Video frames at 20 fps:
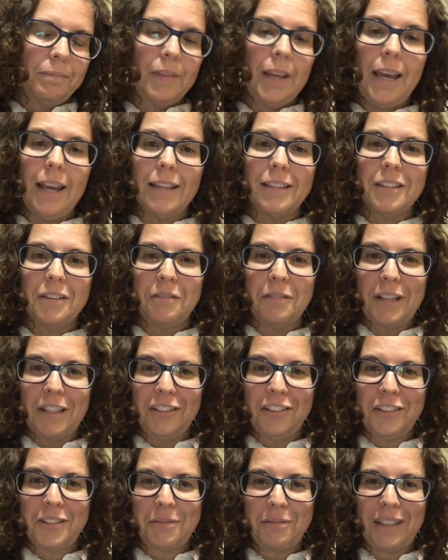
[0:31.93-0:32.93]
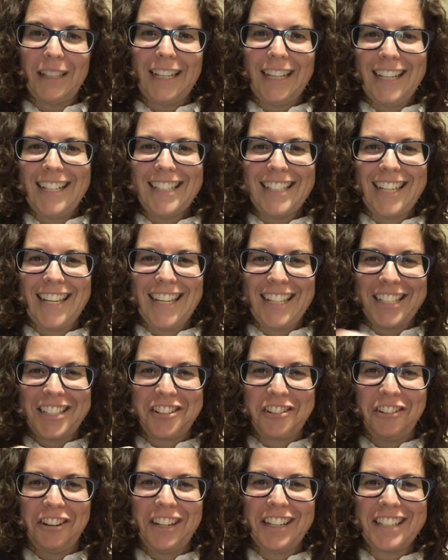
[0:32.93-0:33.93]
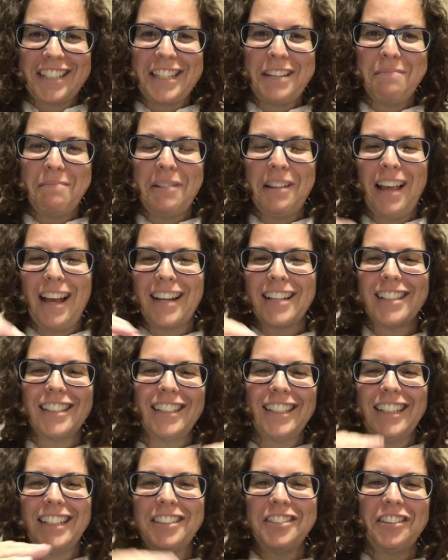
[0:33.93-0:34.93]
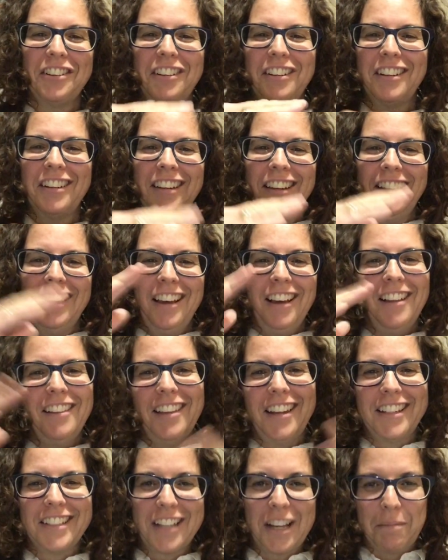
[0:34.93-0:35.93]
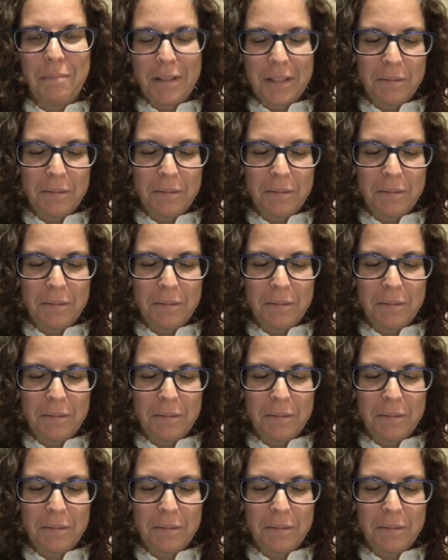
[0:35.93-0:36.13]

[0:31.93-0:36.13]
yeah, so what looks really easy and short and simple actually took a lot of time,